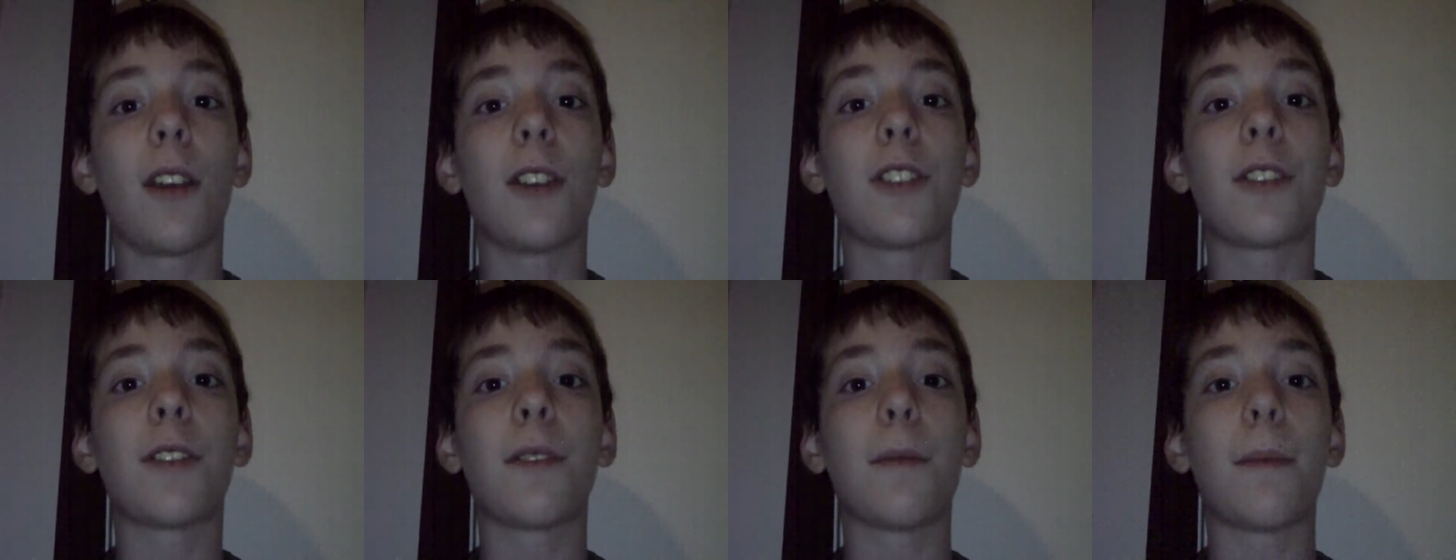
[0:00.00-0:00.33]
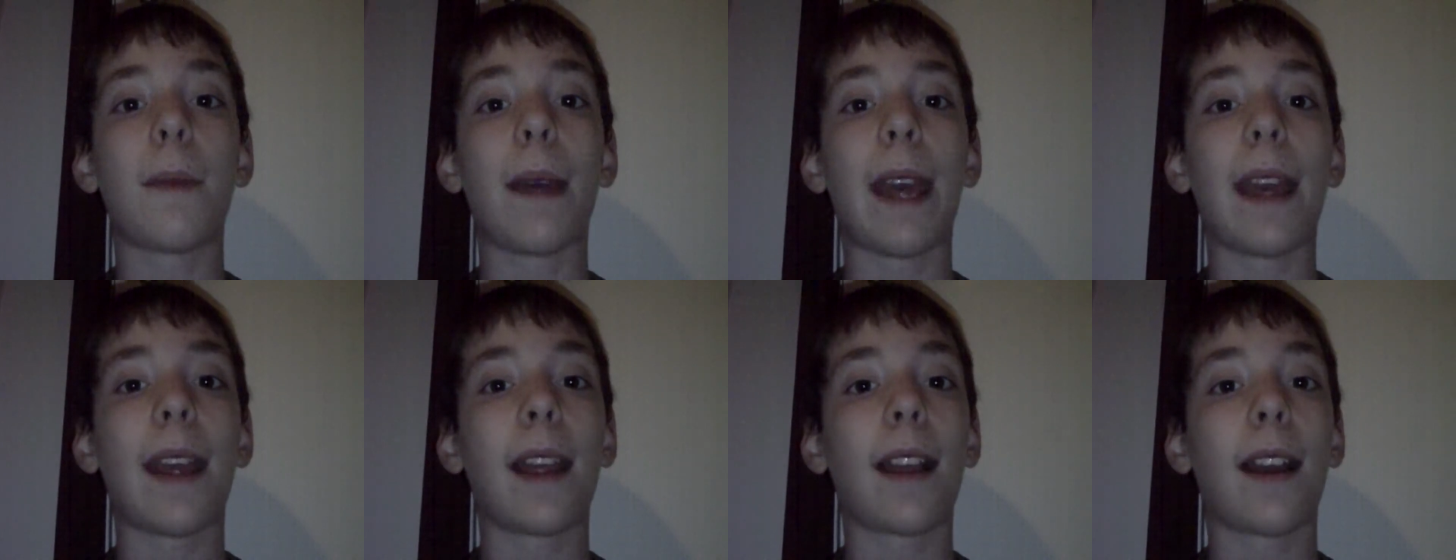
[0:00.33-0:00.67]
to
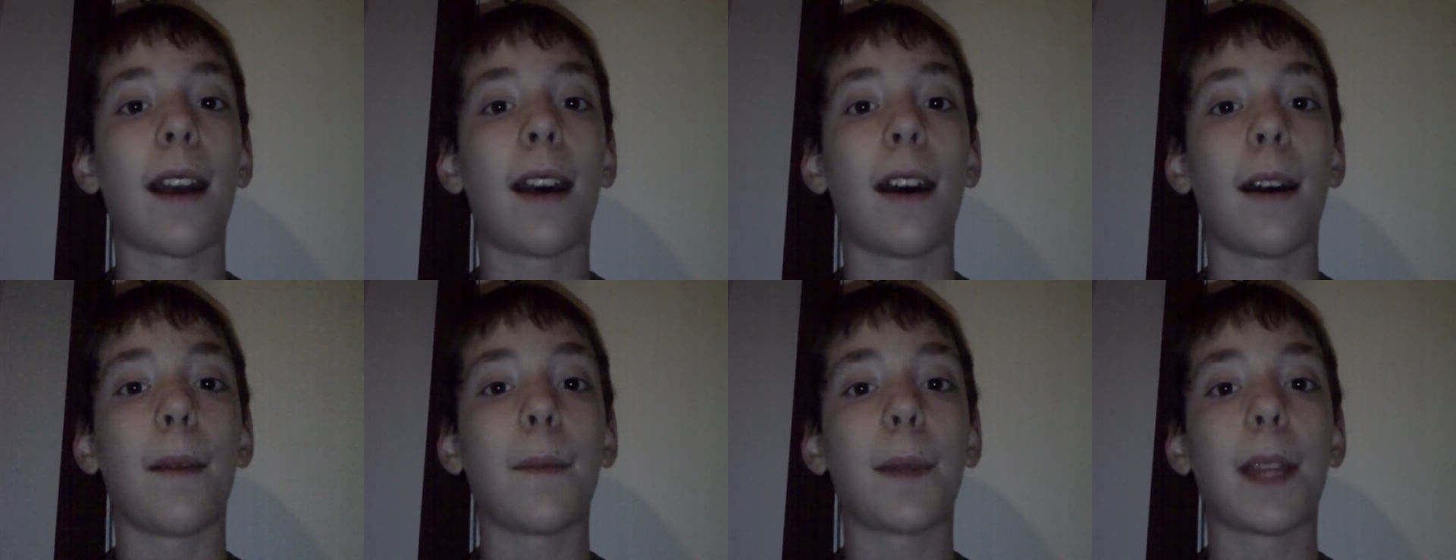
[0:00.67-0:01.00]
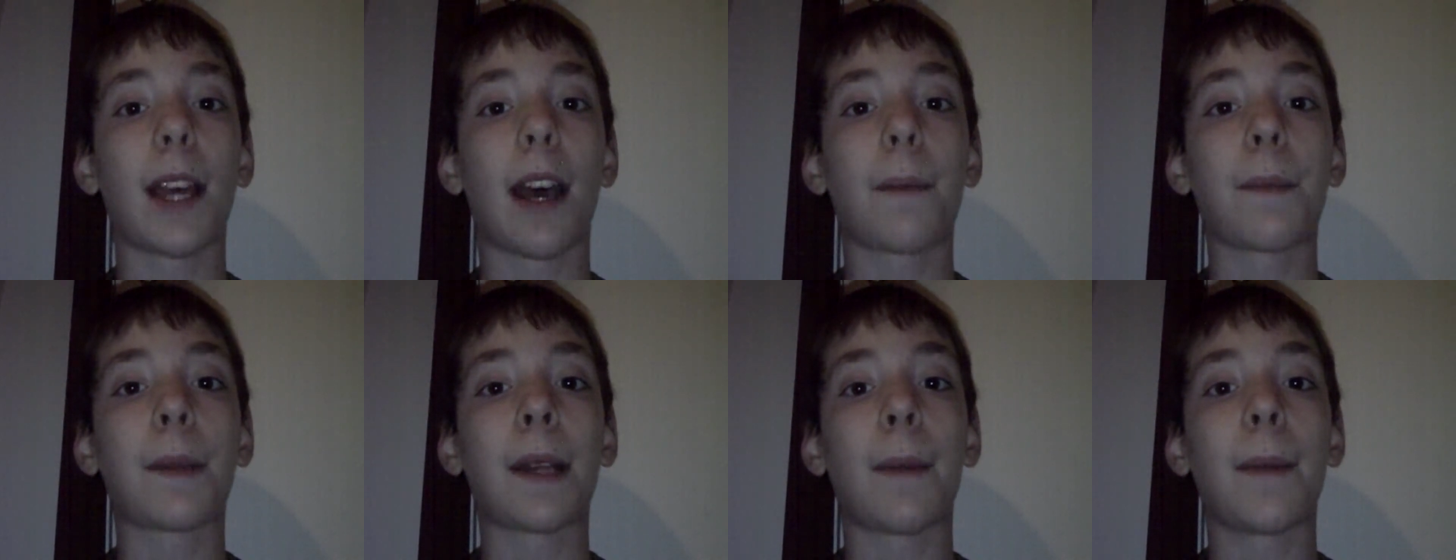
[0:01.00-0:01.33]
make
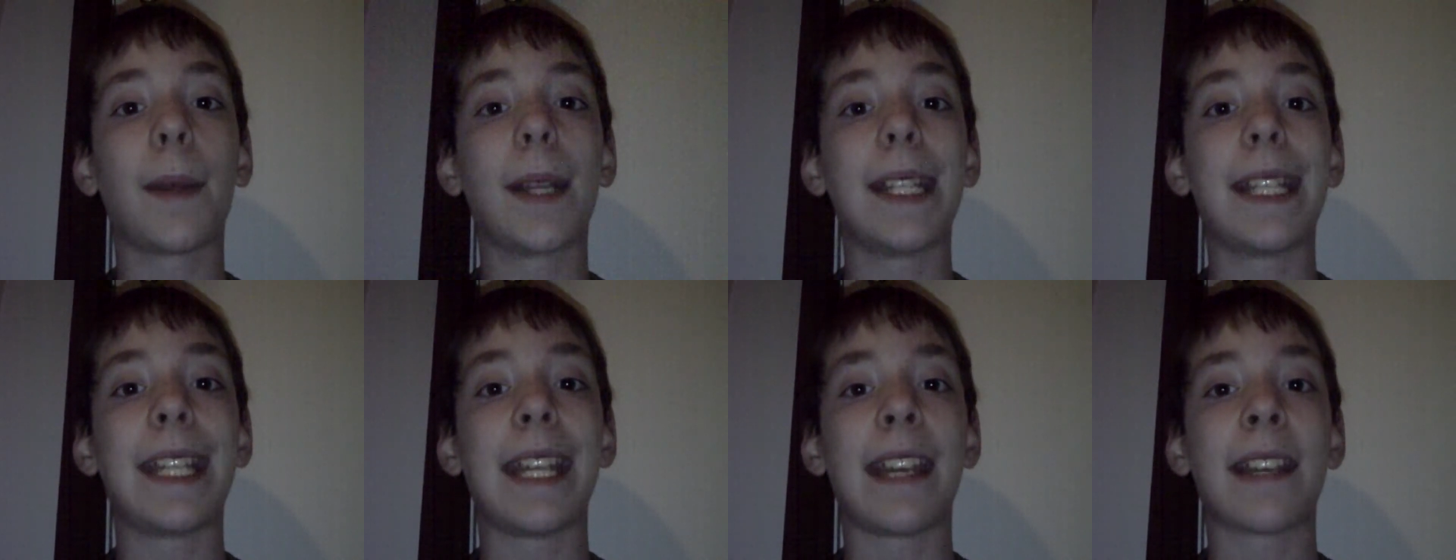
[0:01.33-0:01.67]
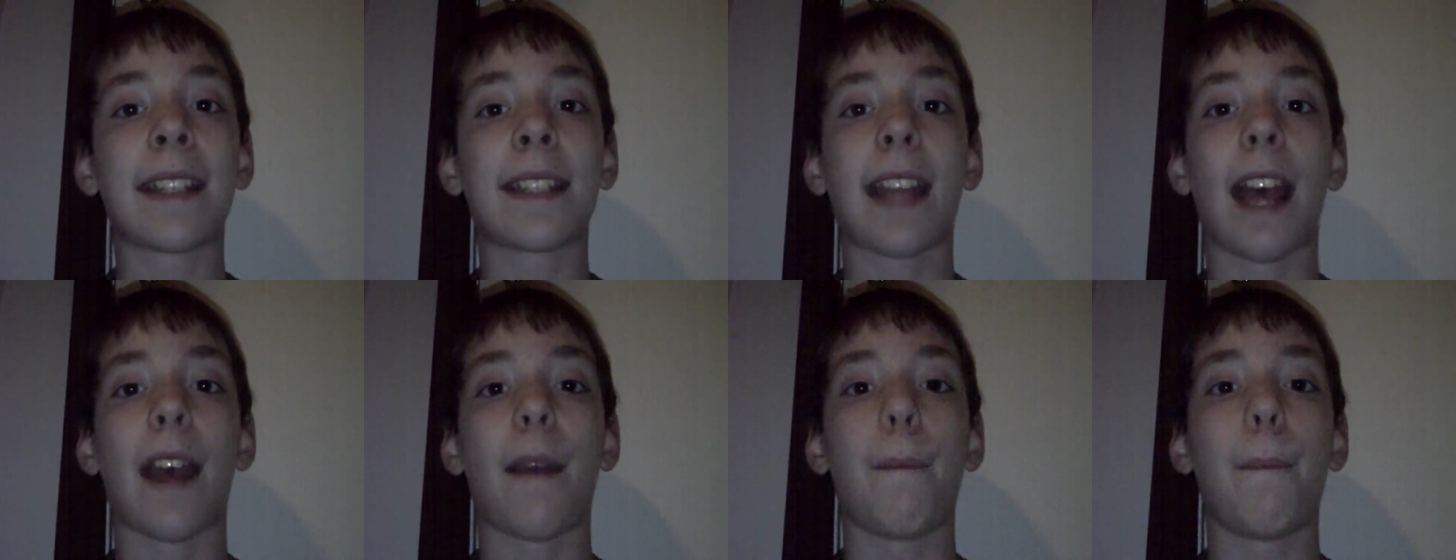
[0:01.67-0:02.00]
the upcoming
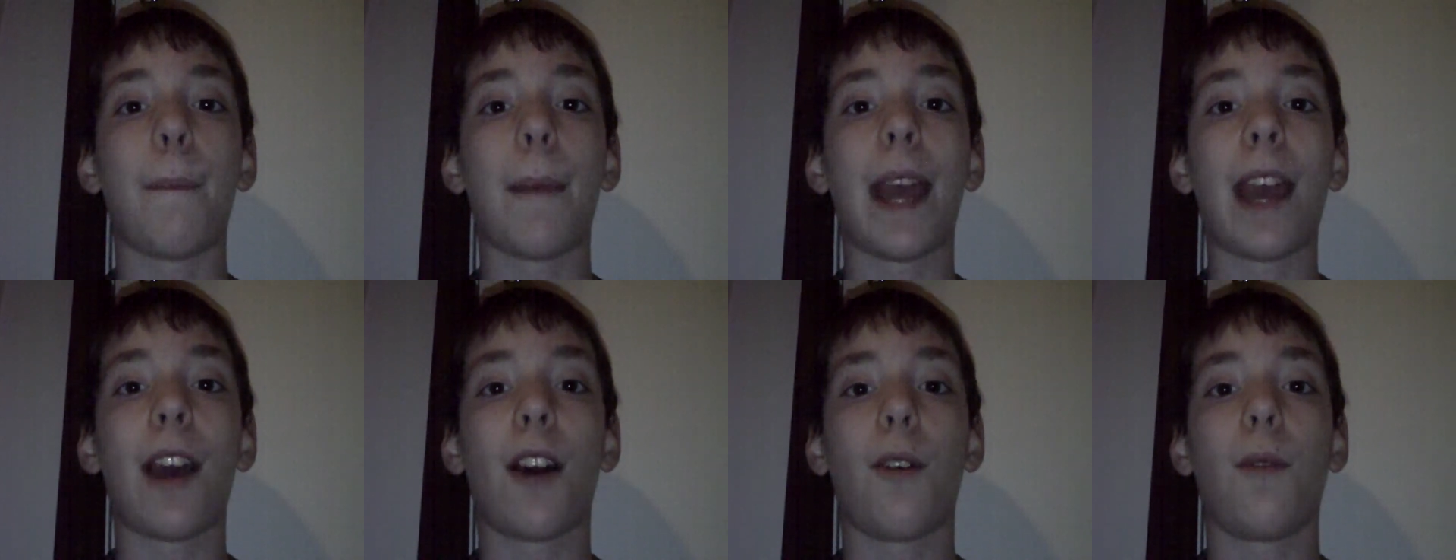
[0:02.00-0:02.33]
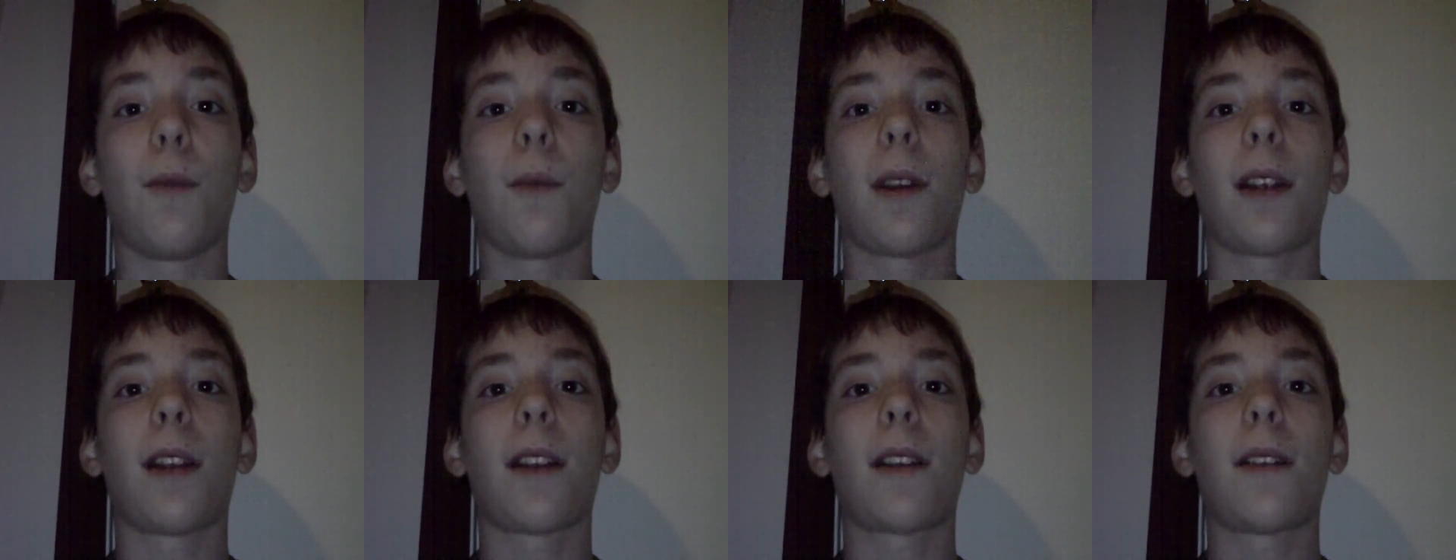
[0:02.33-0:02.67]
DSiMail
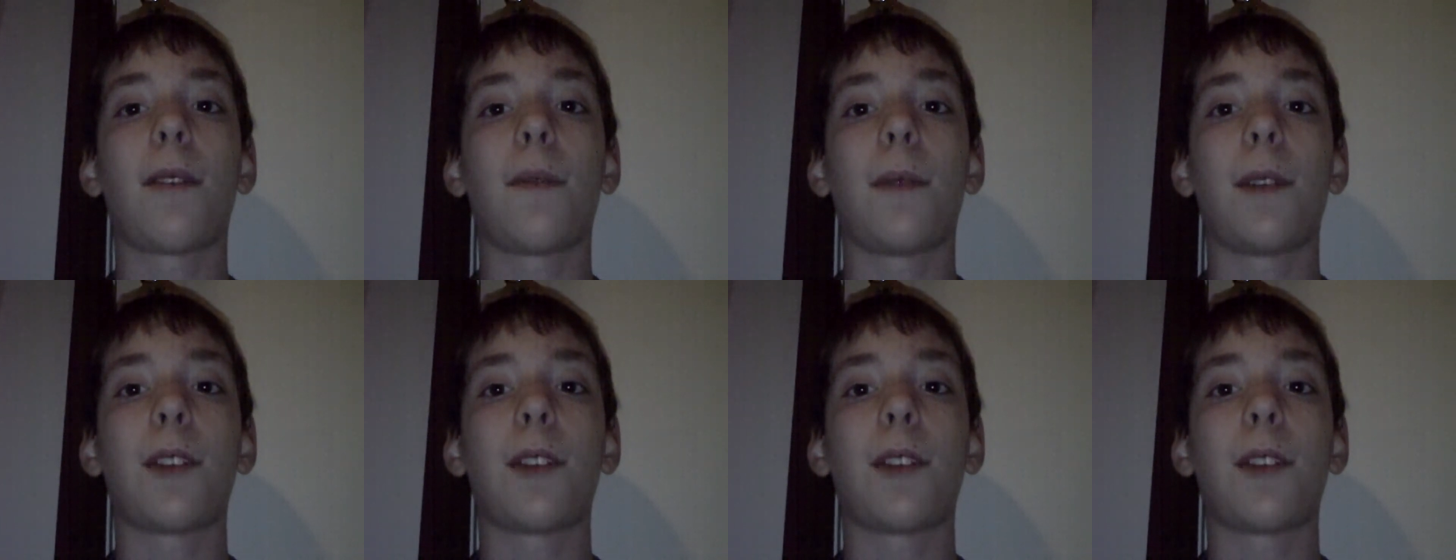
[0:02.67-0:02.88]
work,